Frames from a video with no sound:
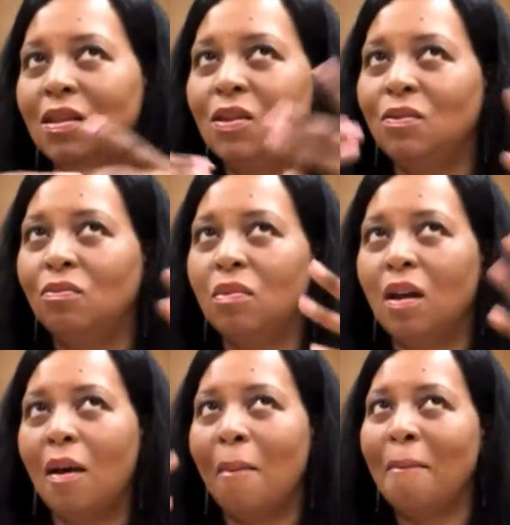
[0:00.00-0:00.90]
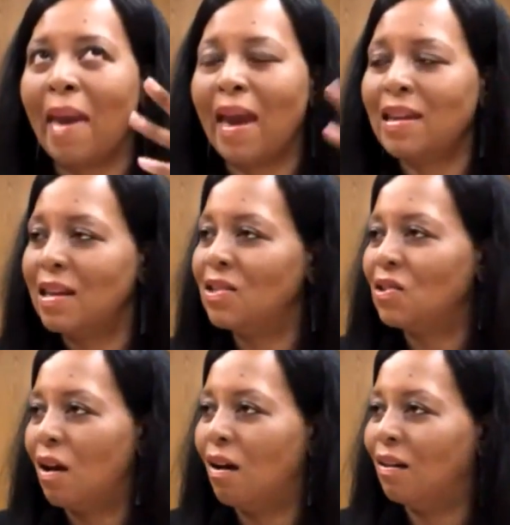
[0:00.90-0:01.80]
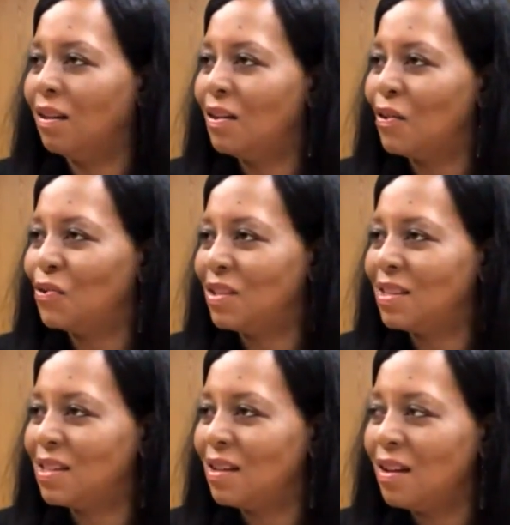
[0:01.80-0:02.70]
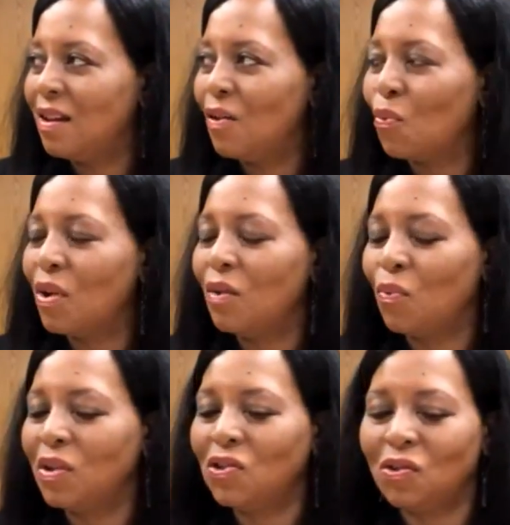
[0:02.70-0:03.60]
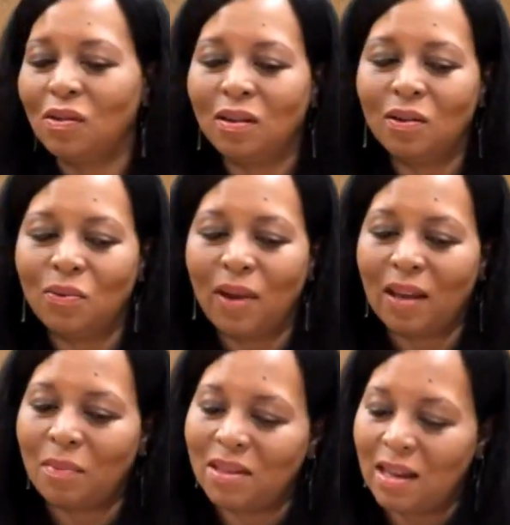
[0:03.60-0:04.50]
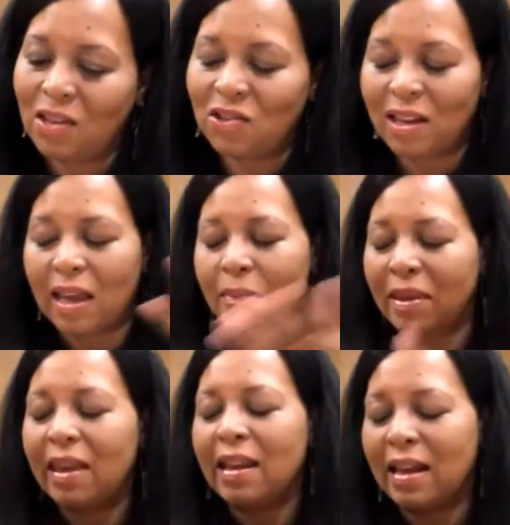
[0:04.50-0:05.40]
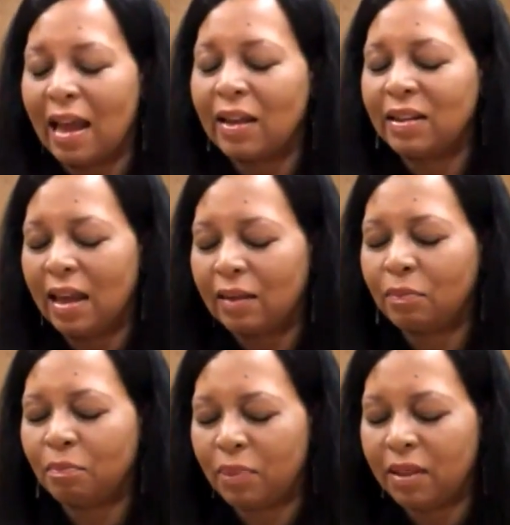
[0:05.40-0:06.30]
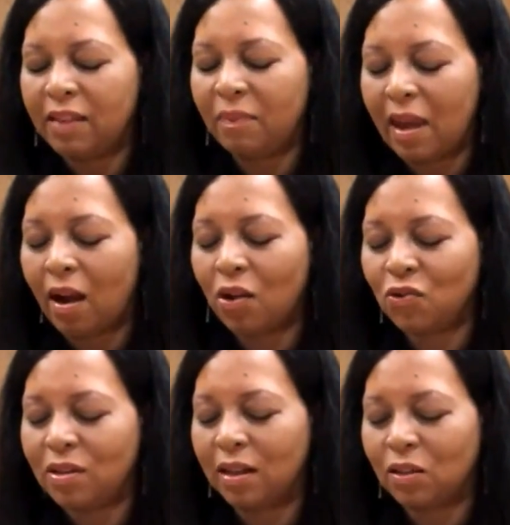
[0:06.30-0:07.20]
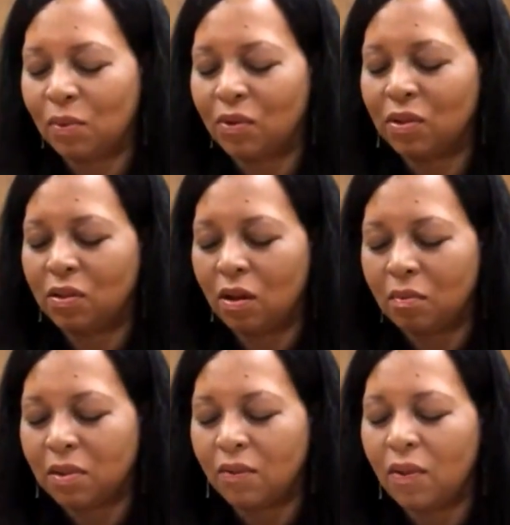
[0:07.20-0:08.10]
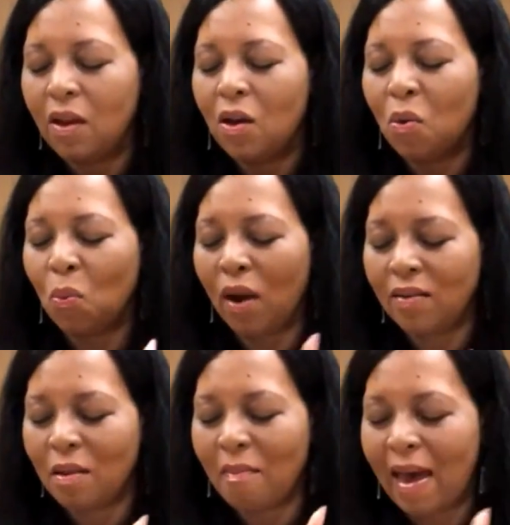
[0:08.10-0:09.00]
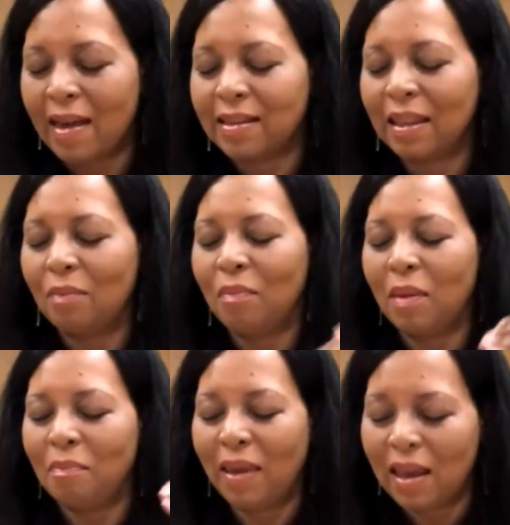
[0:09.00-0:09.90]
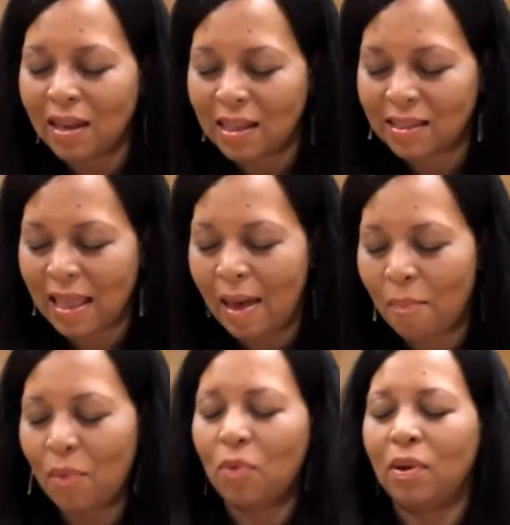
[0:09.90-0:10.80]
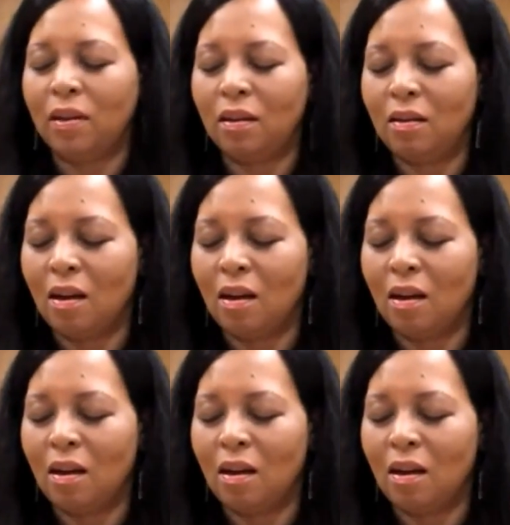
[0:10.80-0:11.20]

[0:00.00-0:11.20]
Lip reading: to manage just what's your recommendation? I mean, and I believe me, I heard you, Dr. Reynolds, in terms of wearing the mask and being an example, and